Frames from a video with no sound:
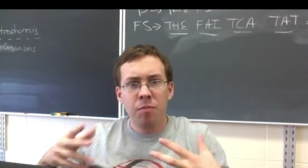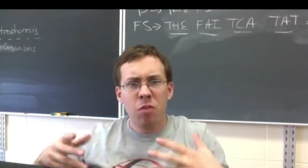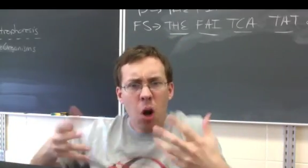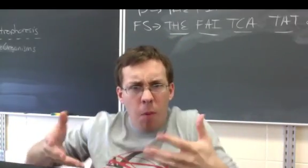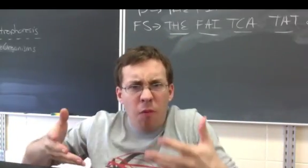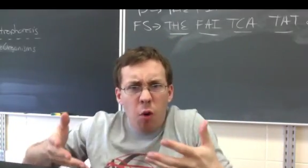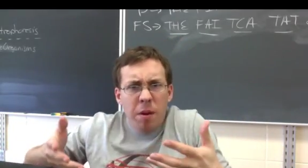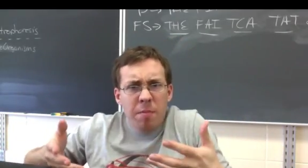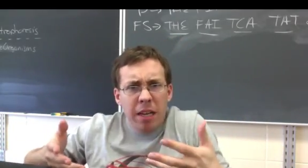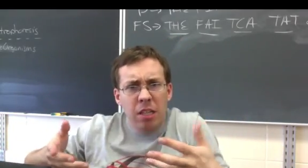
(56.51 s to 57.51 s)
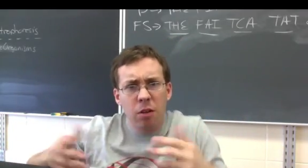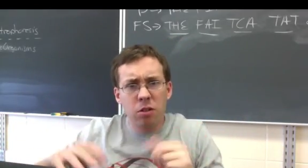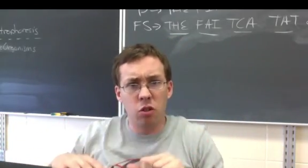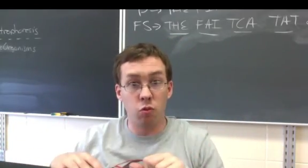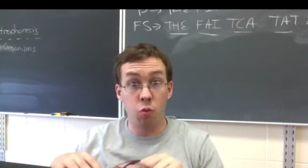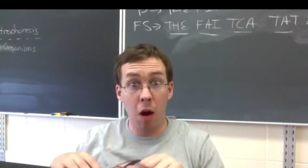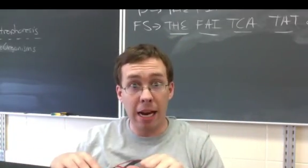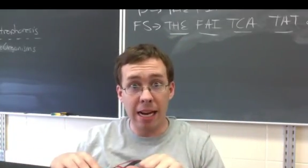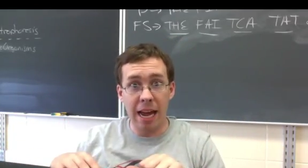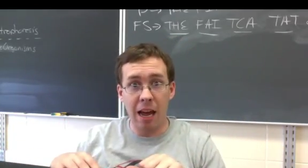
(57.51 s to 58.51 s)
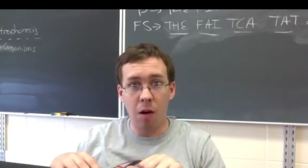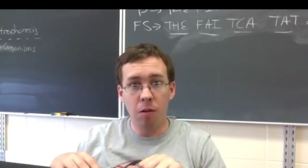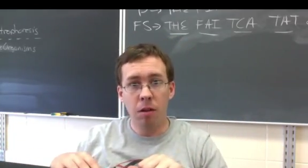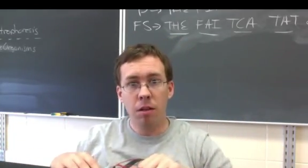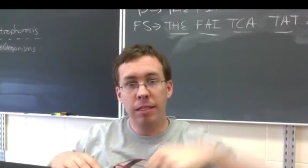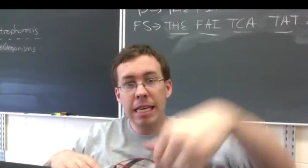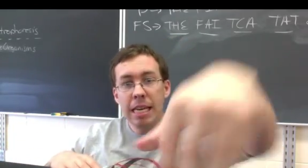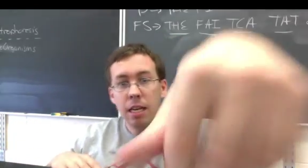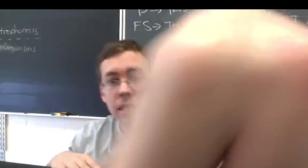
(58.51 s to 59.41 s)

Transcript: are performing mitosis right now. See?